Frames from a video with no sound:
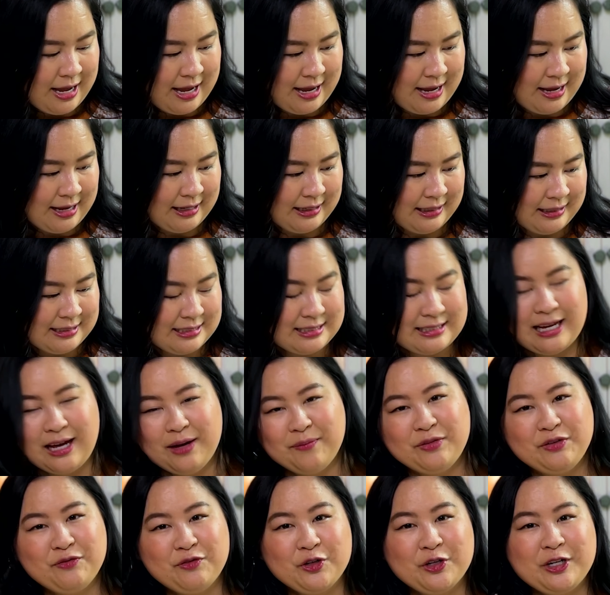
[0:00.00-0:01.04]
And
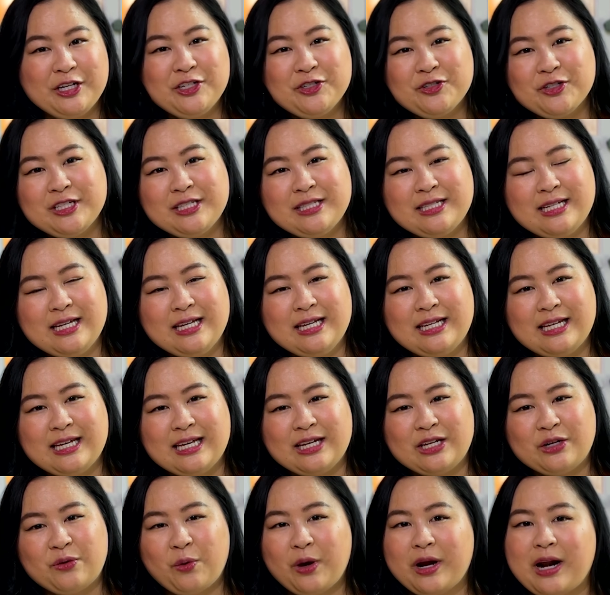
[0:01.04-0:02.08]
if you're interested
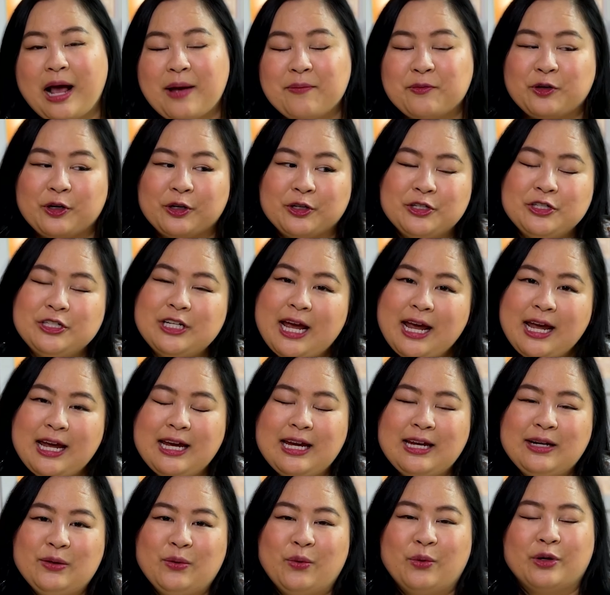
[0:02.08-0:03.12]
in what I'm
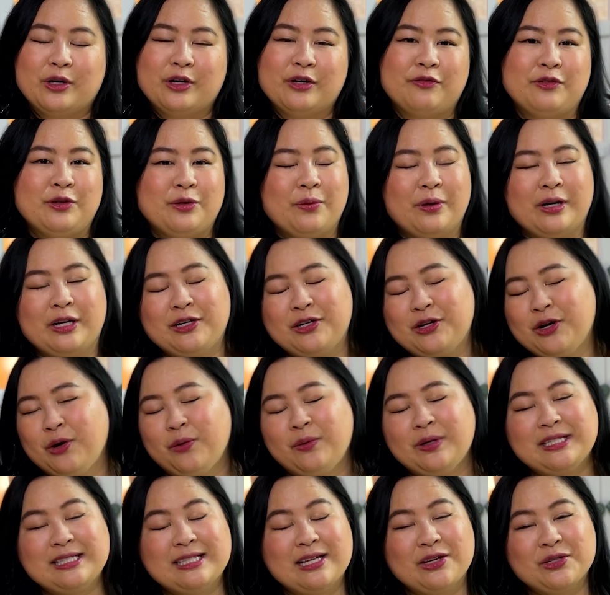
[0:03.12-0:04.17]
crocheting, or if you want to know
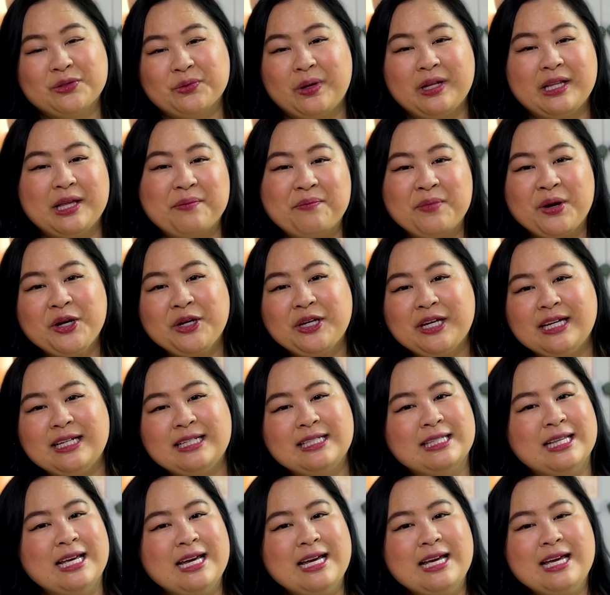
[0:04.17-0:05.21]
what sells well at
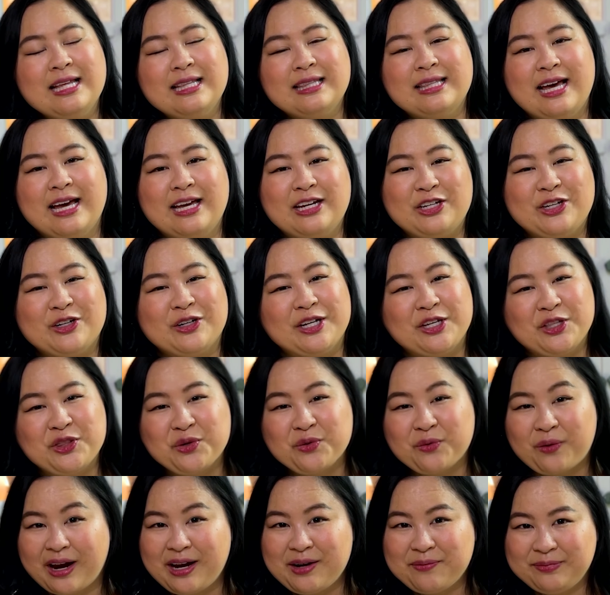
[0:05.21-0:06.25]
markets, then you're in the
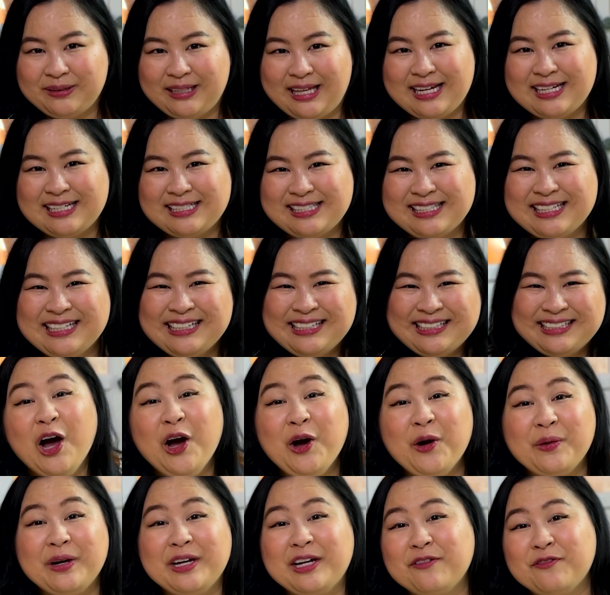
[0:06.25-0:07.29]
right place.
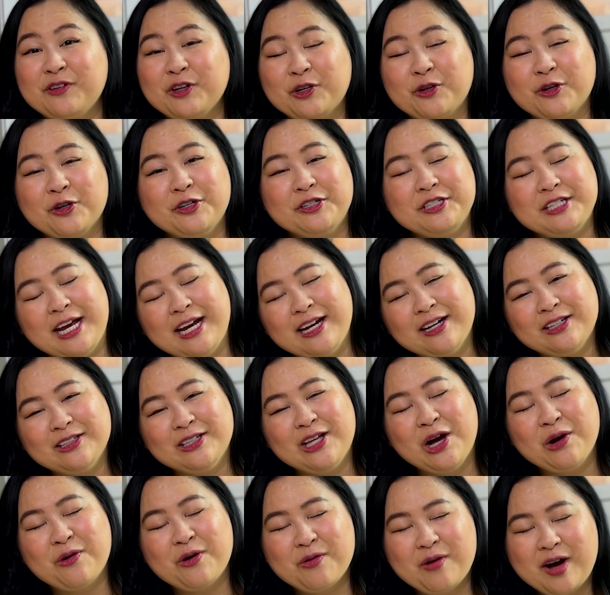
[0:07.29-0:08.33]
Oh, and if you're crocheting
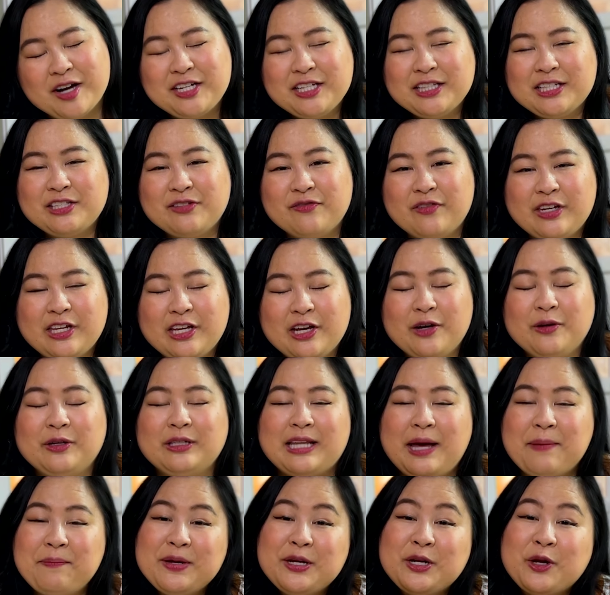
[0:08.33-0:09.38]
along while watching this video,
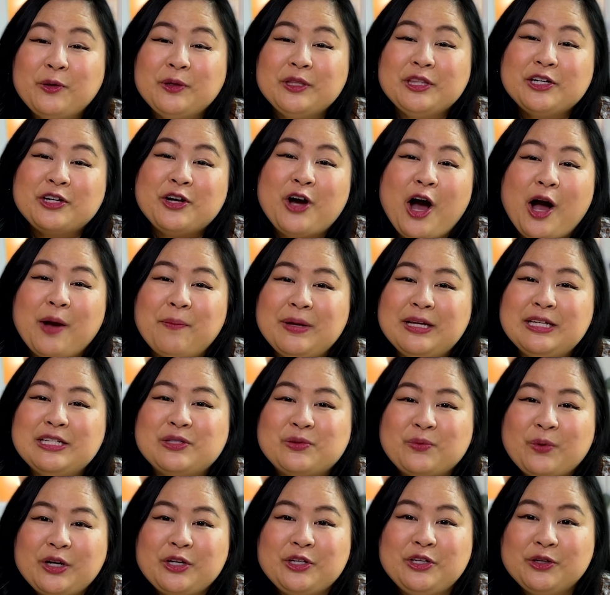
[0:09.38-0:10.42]
let me know in the comments
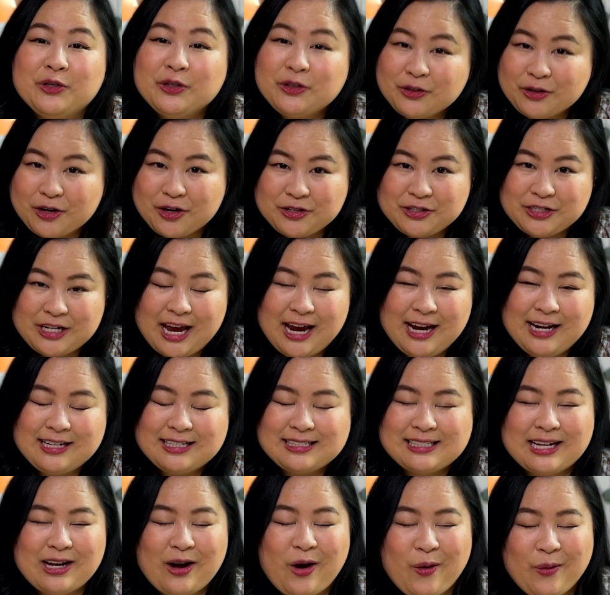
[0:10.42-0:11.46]
what you're crocheting, because
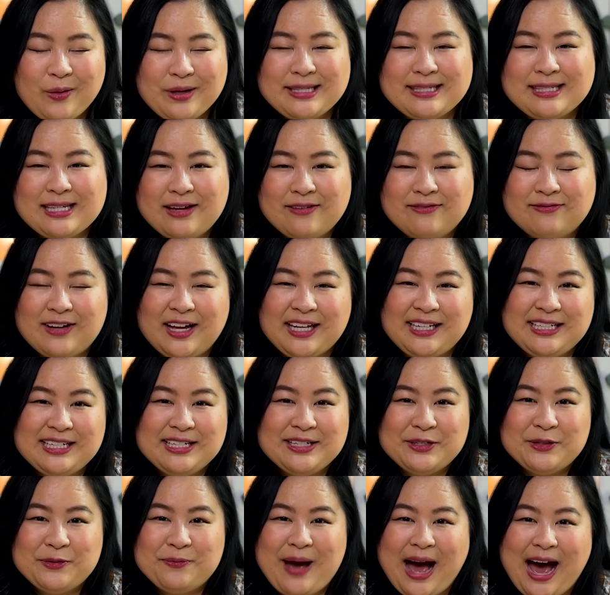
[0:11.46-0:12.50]
I always love finding
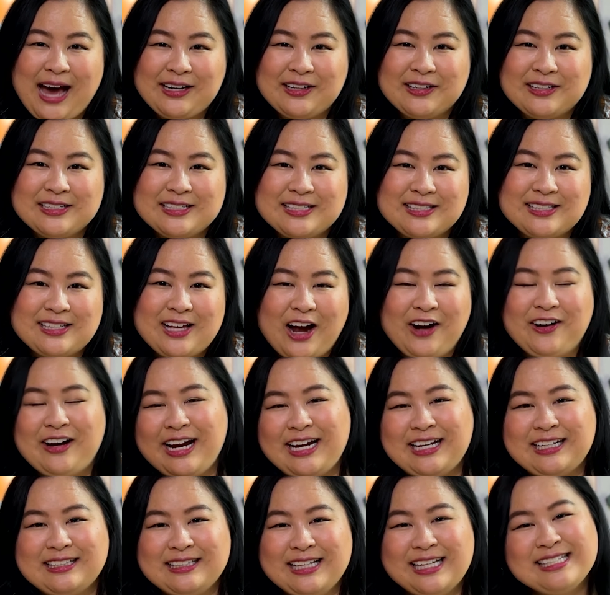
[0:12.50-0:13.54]
new patterns. All
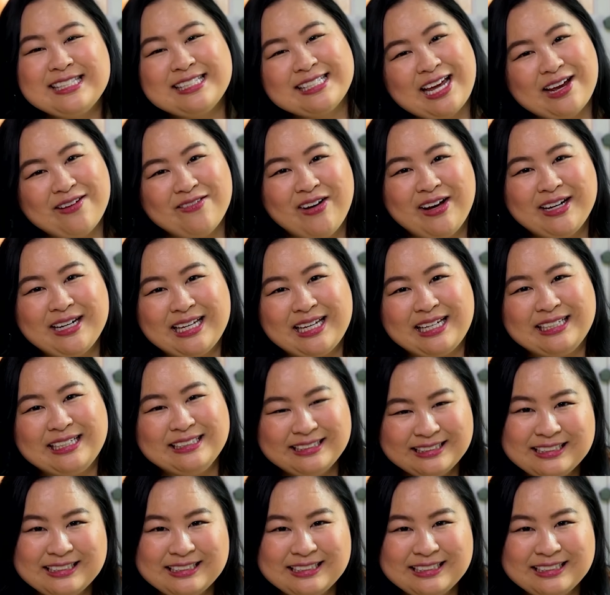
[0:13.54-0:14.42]
right, let's dive on in.